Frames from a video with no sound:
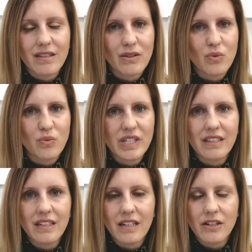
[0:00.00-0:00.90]
This is
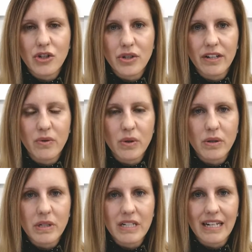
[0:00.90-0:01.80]
really a
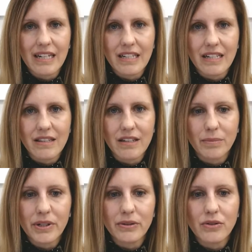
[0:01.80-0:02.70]
straightforward and easy
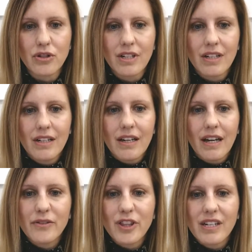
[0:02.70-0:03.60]
approach.
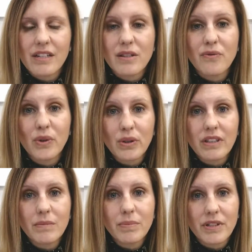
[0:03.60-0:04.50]
Everything is
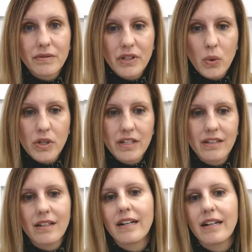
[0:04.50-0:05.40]
fully
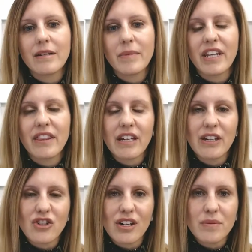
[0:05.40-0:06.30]
pre-recorded, and then
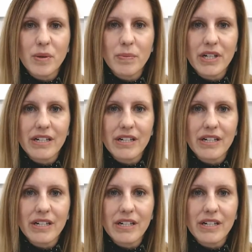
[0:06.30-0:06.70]
it just